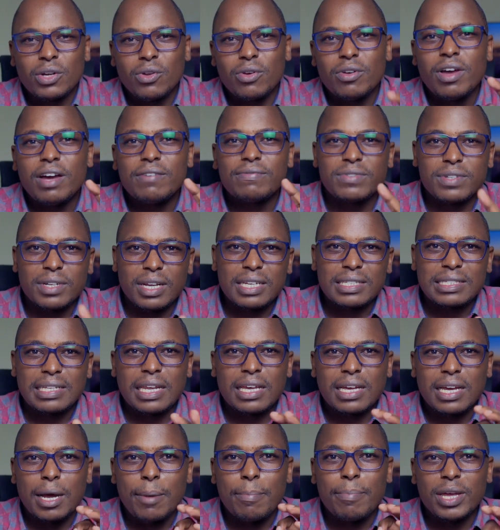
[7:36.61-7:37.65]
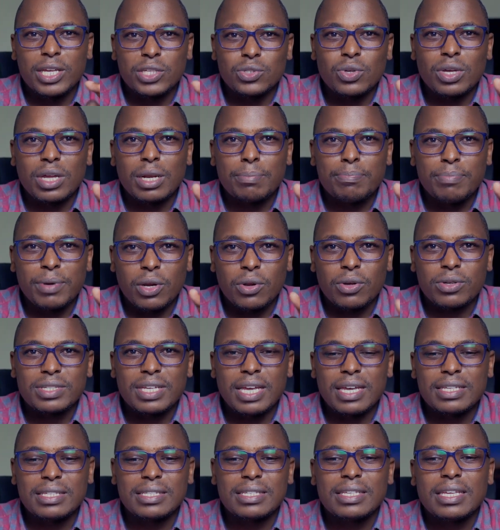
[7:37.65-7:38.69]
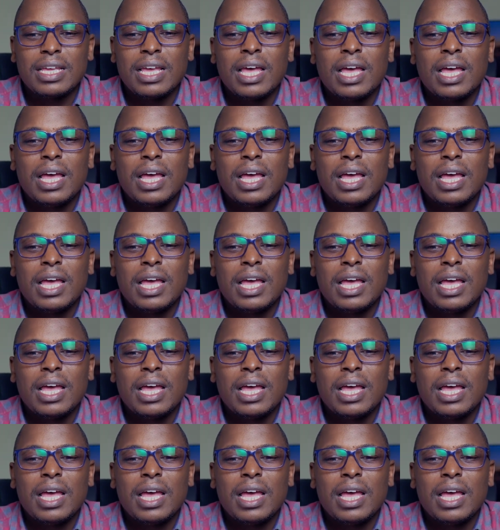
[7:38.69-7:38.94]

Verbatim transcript: Now you have drugs like benzoyl peroxides,